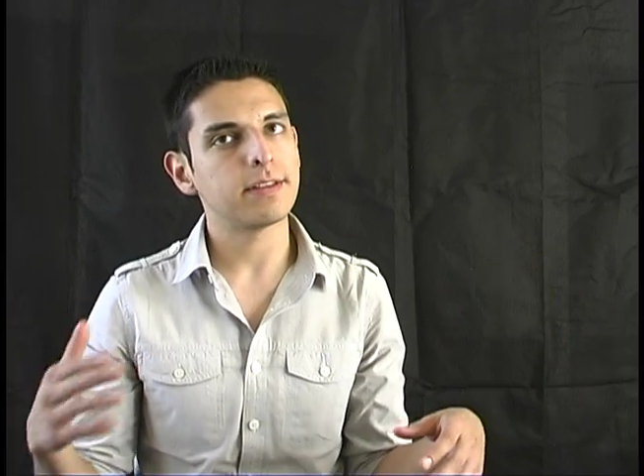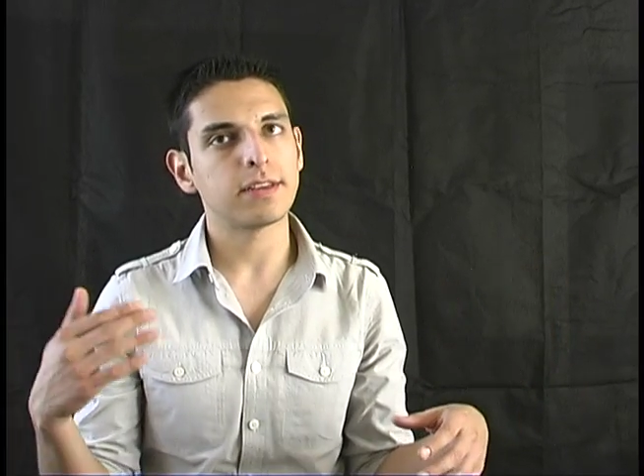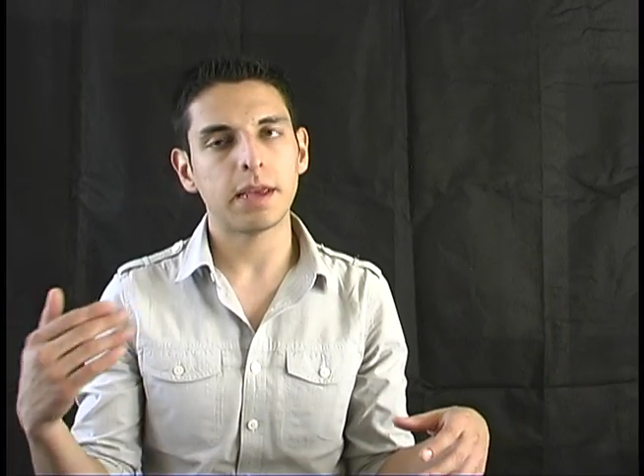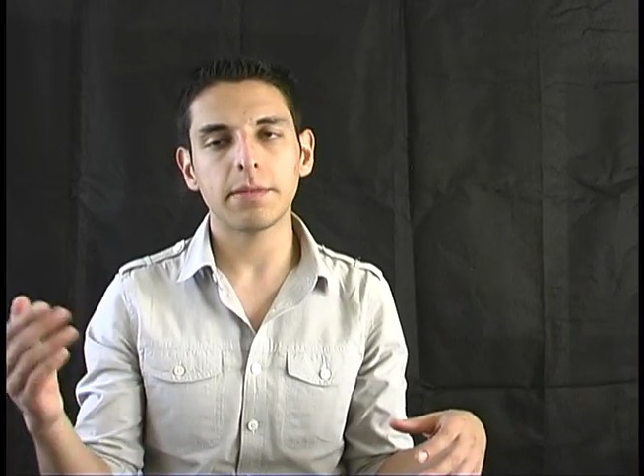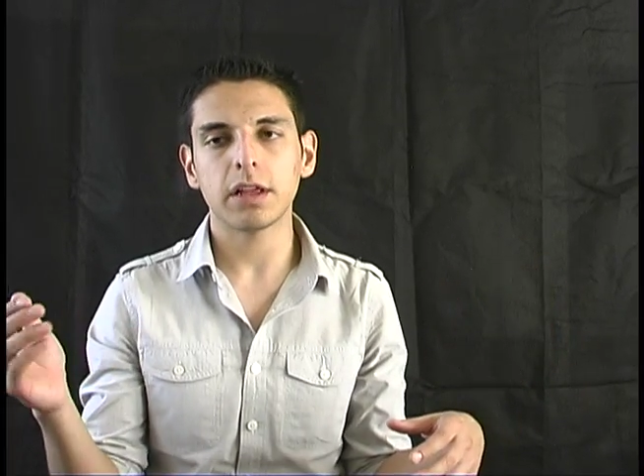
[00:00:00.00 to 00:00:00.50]

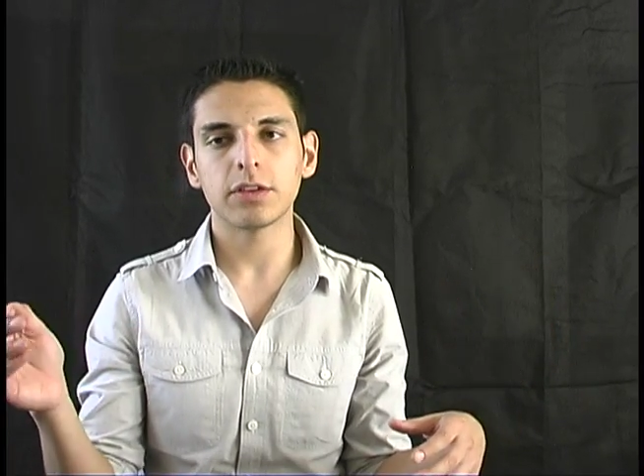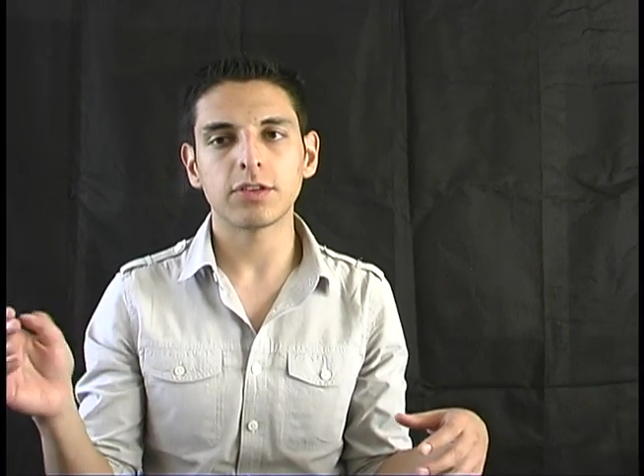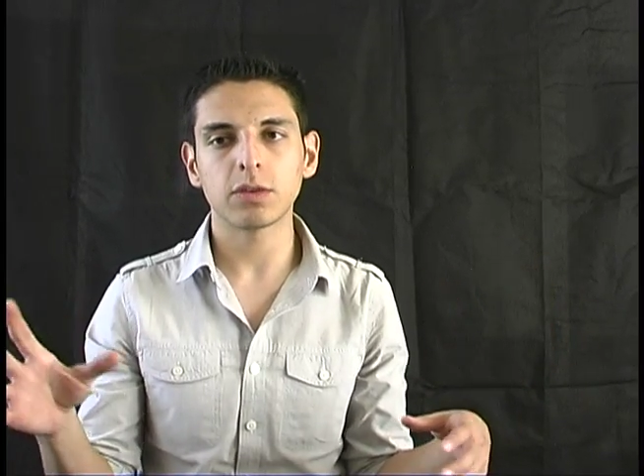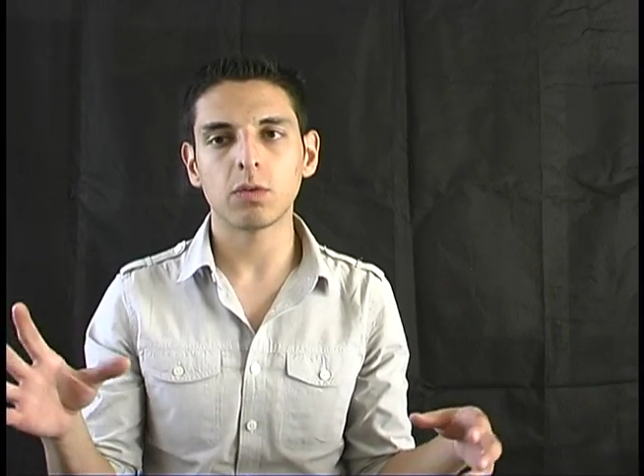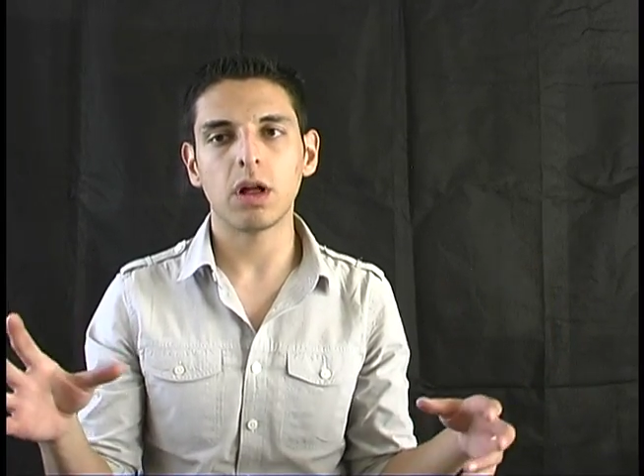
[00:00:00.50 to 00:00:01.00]
same
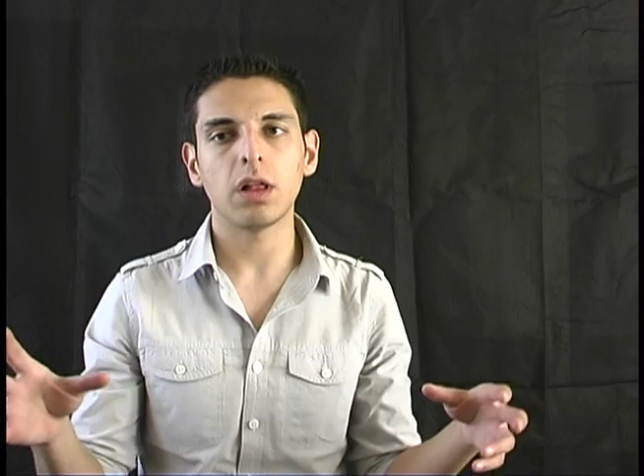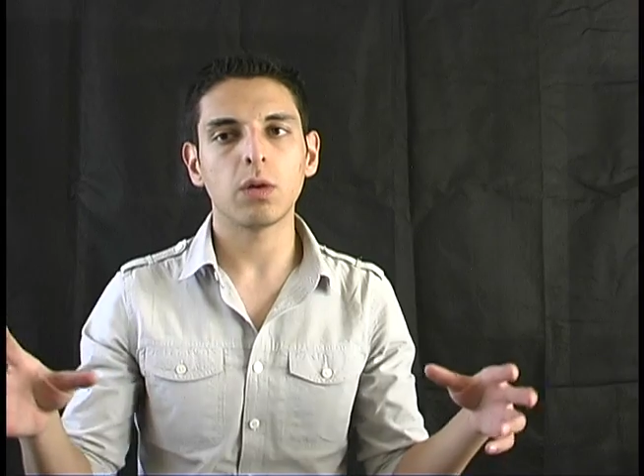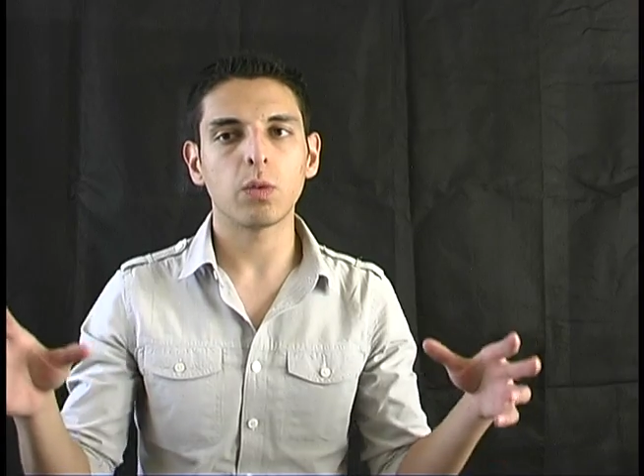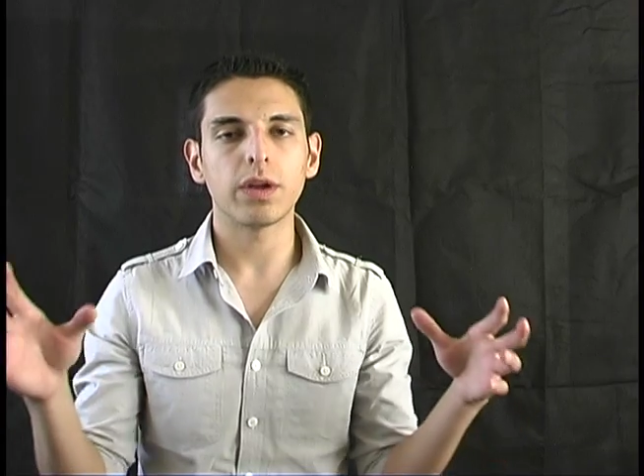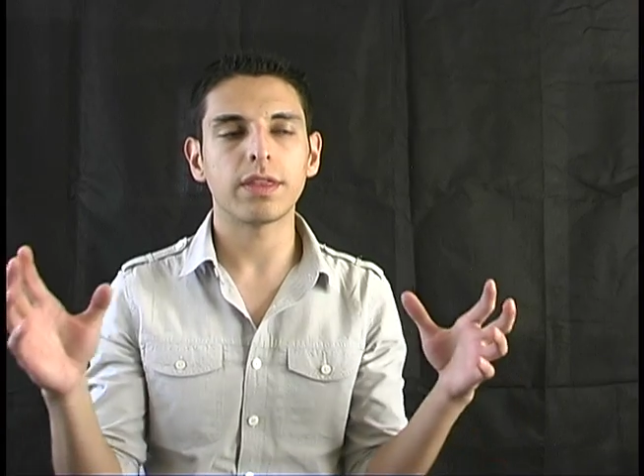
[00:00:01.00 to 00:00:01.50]
colors of the wall
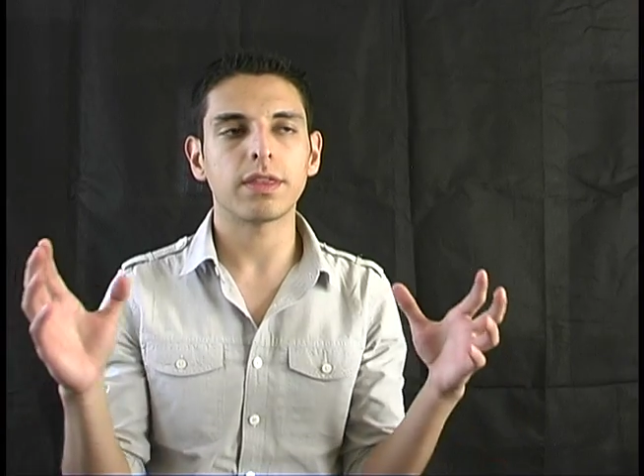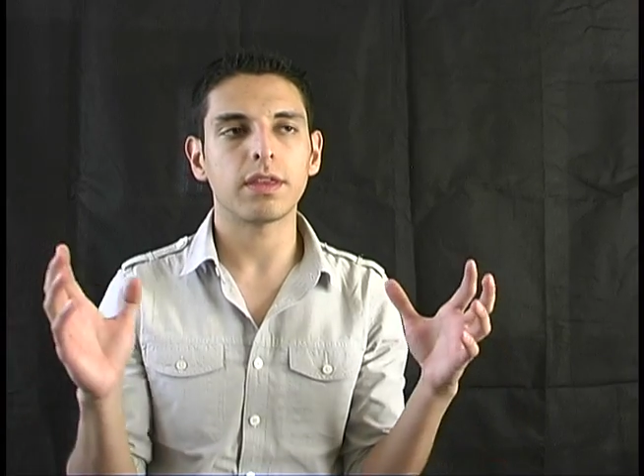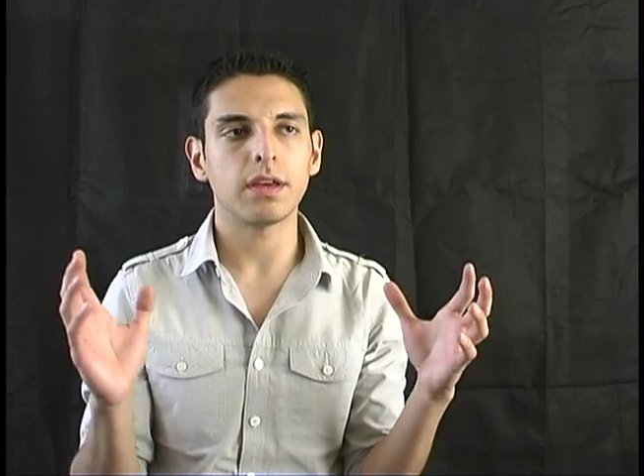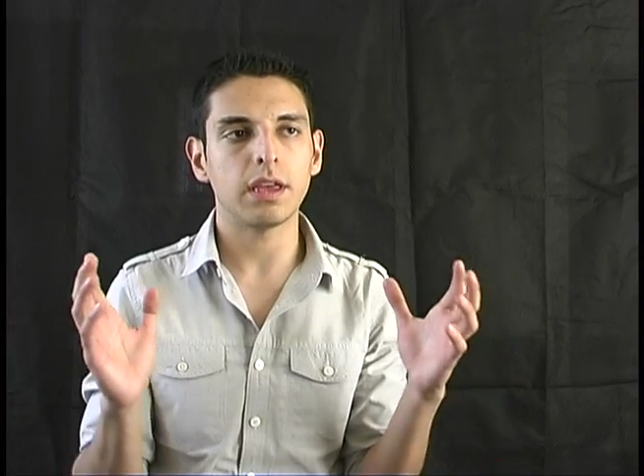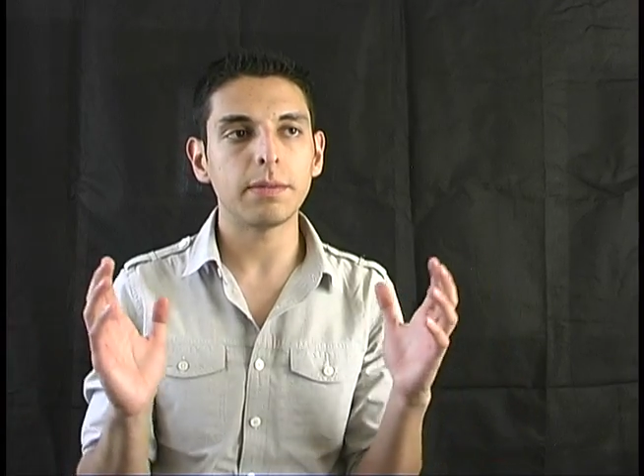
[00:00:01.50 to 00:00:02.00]
with
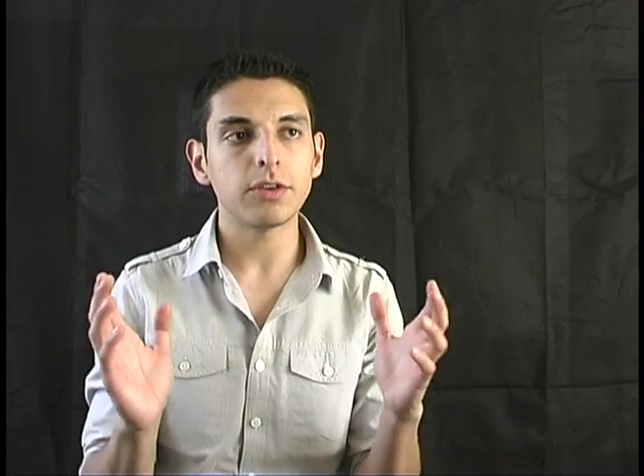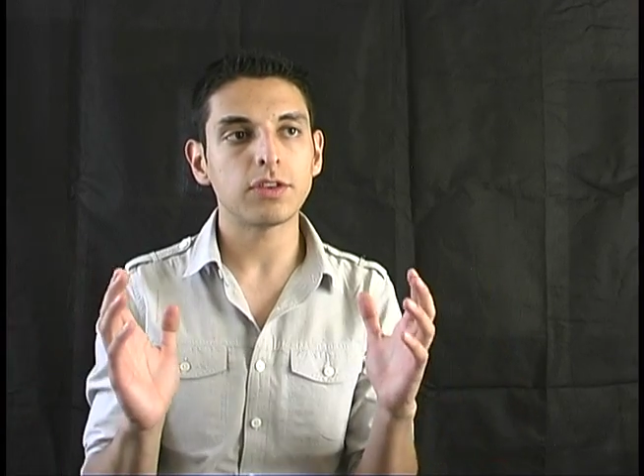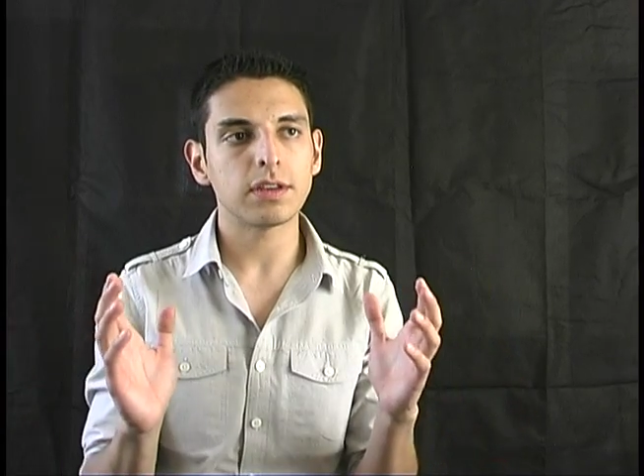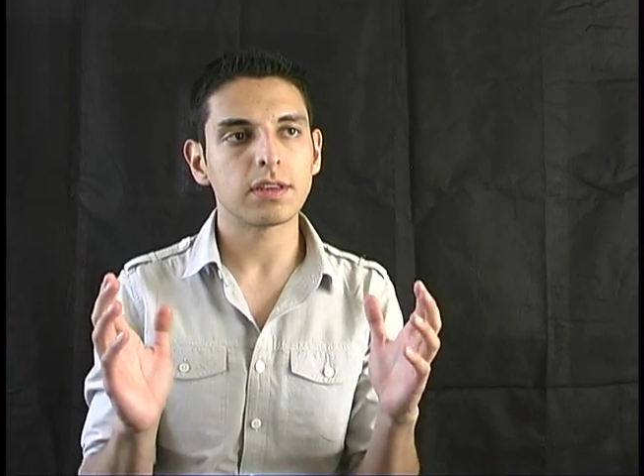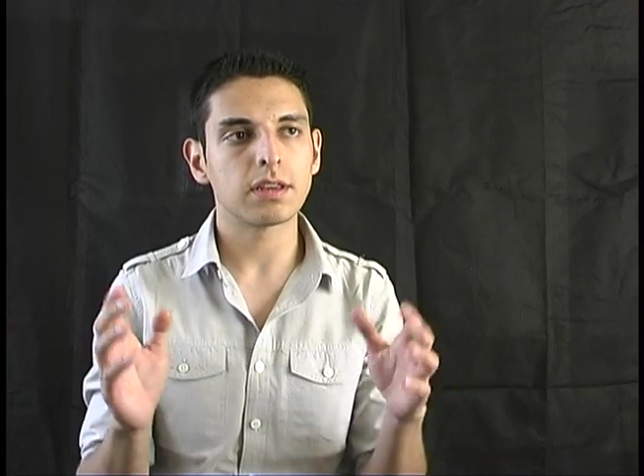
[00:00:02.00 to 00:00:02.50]

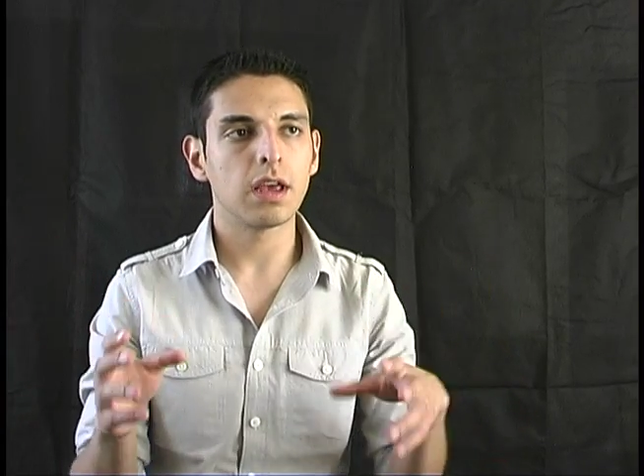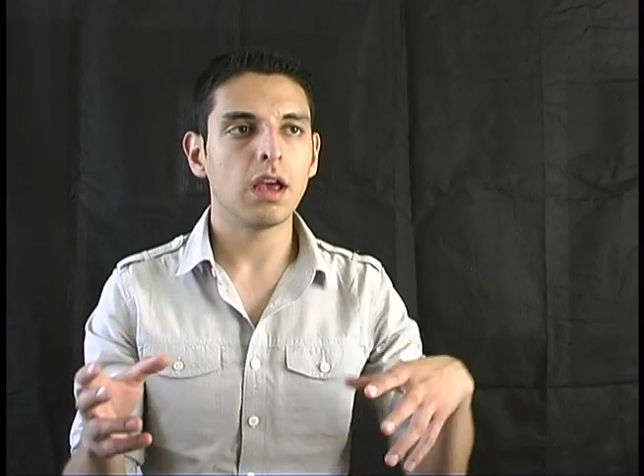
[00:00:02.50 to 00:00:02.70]
images